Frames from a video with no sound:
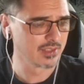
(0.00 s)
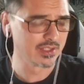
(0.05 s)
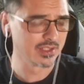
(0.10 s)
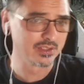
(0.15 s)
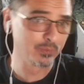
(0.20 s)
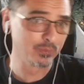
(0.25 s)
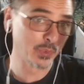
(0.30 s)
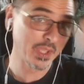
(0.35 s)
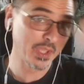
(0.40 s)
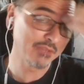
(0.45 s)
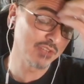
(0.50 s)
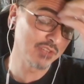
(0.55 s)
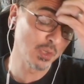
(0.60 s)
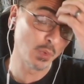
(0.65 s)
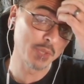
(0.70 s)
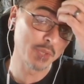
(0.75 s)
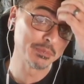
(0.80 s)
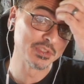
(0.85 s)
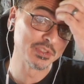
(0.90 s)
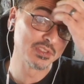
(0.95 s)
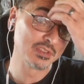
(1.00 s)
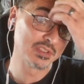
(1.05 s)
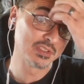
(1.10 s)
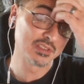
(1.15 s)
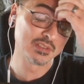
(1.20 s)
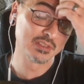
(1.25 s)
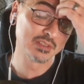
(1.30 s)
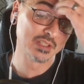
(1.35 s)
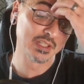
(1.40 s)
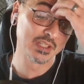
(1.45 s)
We have no weapons,
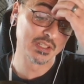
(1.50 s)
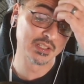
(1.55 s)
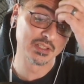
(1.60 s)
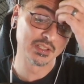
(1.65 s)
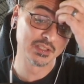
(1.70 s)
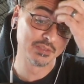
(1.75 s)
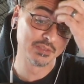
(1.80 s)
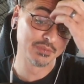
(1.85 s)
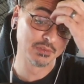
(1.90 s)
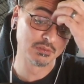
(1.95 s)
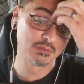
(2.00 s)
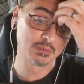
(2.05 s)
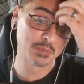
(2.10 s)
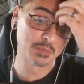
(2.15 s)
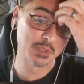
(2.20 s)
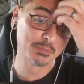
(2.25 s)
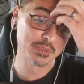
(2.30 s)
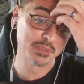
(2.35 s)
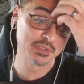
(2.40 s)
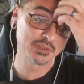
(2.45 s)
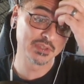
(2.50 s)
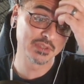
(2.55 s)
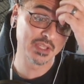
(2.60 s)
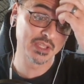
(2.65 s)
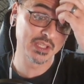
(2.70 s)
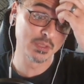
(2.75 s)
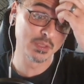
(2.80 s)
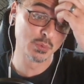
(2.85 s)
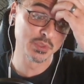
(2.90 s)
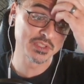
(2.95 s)
if you remember.
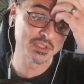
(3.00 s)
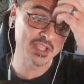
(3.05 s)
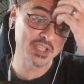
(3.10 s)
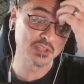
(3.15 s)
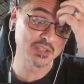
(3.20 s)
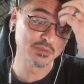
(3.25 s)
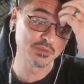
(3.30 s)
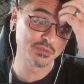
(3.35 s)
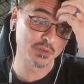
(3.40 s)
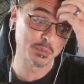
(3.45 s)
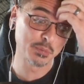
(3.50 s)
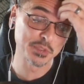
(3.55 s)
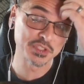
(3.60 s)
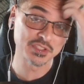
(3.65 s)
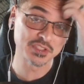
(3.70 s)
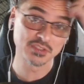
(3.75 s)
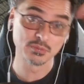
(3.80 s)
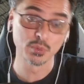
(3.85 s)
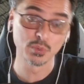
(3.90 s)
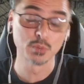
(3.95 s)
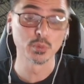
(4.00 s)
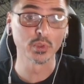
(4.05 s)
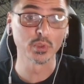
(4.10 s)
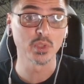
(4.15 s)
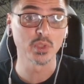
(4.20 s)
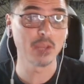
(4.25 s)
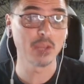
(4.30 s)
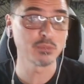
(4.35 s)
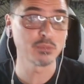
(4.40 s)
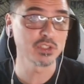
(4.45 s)
They were taken from us when we were
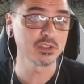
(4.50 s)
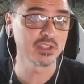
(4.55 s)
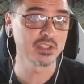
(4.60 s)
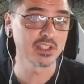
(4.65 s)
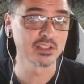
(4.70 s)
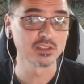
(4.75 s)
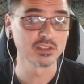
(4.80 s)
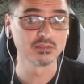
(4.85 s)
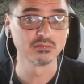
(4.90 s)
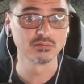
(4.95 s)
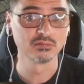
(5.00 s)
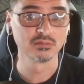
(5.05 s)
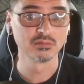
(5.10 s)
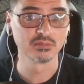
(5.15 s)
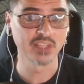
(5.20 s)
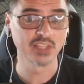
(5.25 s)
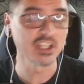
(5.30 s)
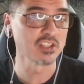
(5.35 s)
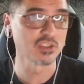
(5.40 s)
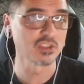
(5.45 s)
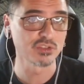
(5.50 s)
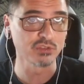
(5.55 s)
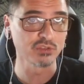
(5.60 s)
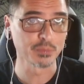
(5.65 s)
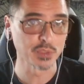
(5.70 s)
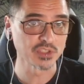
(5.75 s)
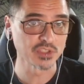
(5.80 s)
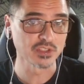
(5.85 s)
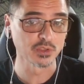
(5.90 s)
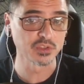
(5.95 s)
captured. They didn't strip
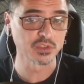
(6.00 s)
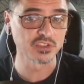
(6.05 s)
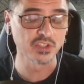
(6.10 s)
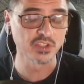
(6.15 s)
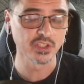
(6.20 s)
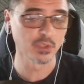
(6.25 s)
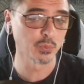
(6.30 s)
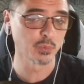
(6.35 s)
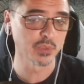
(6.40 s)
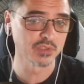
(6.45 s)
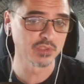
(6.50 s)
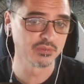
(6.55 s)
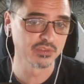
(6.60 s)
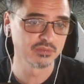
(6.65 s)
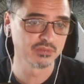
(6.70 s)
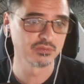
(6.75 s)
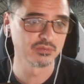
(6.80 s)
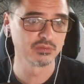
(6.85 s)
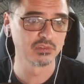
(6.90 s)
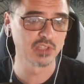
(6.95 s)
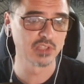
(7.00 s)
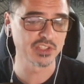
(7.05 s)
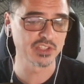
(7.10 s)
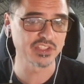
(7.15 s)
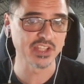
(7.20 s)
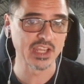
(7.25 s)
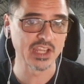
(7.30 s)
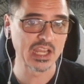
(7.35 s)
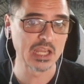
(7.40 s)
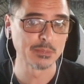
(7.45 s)
us, so it's not that we lost
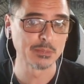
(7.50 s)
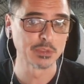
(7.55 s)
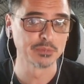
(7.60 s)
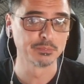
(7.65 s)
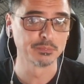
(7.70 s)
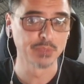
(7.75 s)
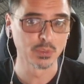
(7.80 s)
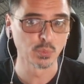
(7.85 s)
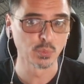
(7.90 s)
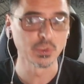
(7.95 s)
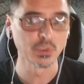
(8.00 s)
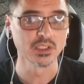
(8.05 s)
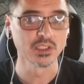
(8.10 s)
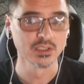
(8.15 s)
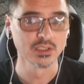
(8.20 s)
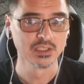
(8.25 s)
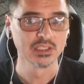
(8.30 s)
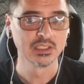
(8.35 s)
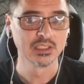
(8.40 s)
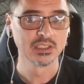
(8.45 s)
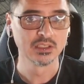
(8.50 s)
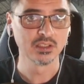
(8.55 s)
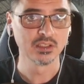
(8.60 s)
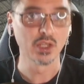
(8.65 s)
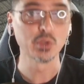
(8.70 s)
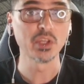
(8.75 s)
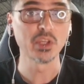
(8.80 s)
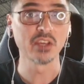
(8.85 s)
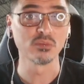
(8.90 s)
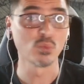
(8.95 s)
our armor, but we
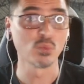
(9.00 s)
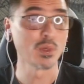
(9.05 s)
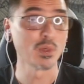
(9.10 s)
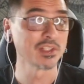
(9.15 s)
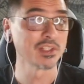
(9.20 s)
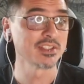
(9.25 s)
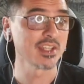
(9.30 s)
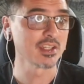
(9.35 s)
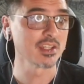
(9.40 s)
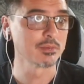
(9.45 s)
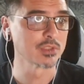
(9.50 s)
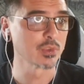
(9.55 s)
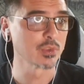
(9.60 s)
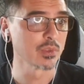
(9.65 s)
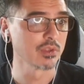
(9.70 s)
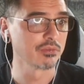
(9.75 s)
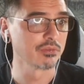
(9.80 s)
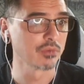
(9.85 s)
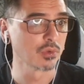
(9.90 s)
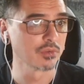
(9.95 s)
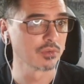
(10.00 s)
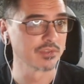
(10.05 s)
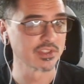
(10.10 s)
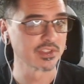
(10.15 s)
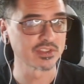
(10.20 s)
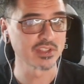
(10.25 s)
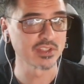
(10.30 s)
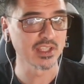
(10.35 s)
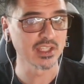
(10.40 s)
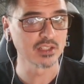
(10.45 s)
only have 1 dagger between the 4 of
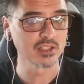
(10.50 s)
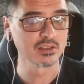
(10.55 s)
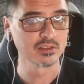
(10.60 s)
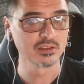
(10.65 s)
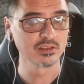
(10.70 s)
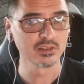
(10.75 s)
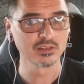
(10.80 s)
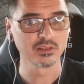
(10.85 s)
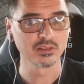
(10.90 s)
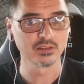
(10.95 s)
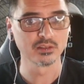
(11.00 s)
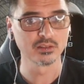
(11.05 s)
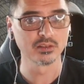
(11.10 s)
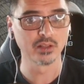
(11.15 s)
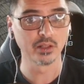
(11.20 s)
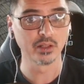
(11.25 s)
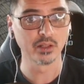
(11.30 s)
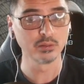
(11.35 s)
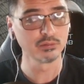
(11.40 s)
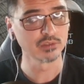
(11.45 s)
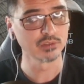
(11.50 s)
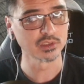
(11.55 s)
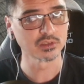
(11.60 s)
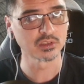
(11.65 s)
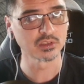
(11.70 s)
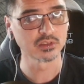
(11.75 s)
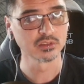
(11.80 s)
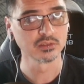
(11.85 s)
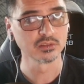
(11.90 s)
us. And Ulfric